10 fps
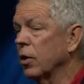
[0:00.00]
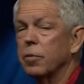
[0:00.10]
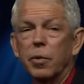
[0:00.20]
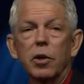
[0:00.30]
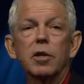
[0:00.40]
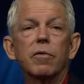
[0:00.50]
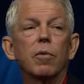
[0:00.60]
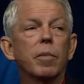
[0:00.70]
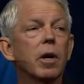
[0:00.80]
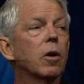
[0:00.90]
experience for
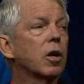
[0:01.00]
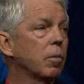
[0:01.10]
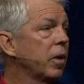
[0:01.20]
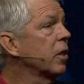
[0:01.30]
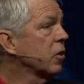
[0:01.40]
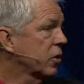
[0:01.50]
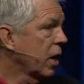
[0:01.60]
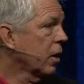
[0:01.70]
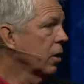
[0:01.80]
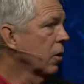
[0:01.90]
America to be this
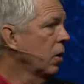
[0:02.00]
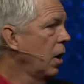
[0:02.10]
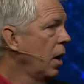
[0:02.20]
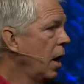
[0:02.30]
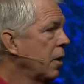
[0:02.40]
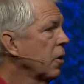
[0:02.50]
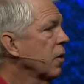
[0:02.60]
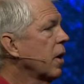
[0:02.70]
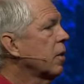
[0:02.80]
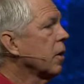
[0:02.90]
secular and to
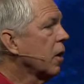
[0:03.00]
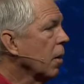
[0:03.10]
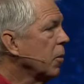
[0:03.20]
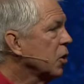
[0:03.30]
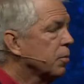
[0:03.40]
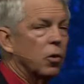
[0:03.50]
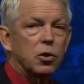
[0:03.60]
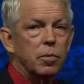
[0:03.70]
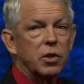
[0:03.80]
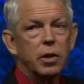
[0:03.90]
think that government's
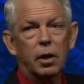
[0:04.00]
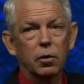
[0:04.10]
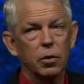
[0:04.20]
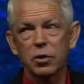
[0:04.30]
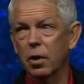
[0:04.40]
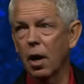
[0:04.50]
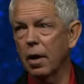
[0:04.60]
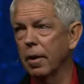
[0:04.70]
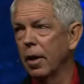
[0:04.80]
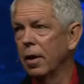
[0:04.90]
supposed to be secular. It's
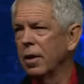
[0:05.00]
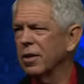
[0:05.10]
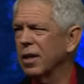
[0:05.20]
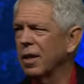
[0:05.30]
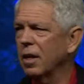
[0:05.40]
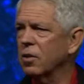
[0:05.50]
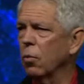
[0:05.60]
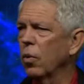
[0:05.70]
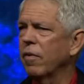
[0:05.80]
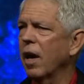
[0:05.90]
not. You see,
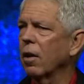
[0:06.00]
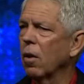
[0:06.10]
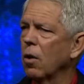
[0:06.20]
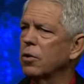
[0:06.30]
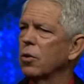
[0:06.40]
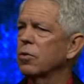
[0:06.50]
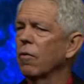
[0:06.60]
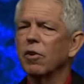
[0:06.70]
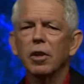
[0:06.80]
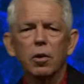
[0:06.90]
we've had lawsuits
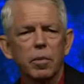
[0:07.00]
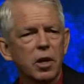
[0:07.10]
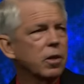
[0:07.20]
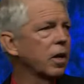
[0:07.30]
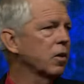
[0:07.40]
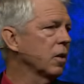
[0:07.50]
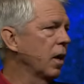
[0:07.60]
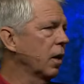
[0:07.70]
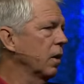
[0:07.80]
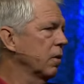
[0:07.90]
over little bitty things
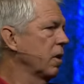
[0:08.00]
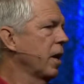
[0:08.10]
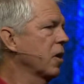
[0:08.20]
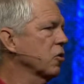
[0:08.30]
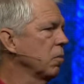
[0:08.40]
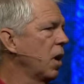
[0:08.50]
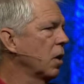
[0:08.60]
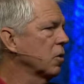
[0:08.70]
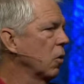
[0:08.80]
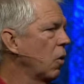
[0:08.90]
like the national
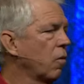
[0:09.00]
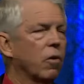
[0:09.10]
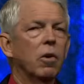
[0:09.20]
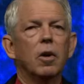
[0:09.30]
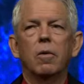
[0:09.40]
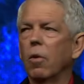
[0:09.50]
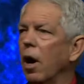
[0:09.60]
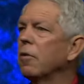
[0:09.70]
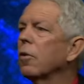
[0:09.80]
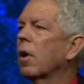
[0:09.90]
motto, over
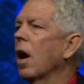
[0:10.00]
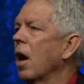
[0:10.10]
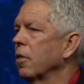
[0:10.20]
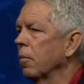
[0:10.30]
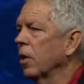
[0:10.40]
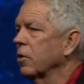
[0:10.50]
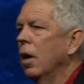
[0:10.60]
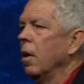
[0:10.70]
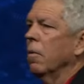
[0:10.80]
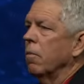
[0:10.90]
under God in the place.
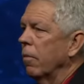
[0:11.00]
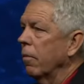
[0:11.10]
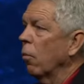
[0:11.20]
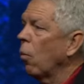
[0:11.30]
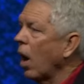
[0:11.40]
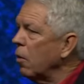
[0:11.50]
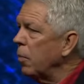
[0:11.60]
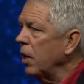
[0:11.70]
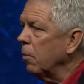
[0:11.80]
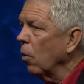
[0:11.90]
Why do
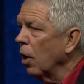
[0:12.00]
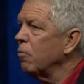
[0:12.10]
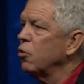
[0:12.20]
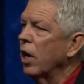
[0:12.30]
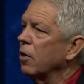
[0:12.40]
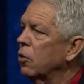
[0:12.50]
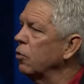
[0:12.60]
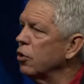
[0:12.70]
people object to